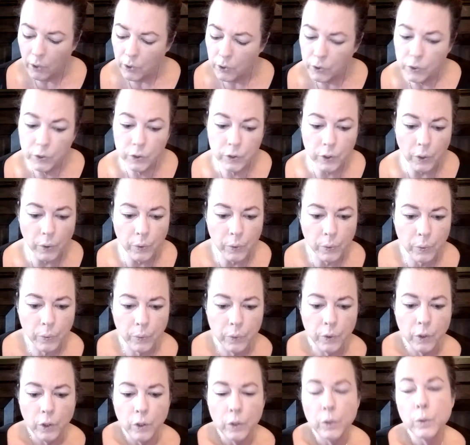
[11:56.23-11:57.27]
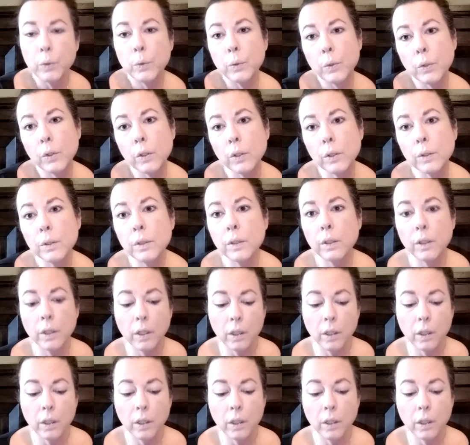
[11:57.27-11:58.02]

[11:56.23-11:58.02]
so your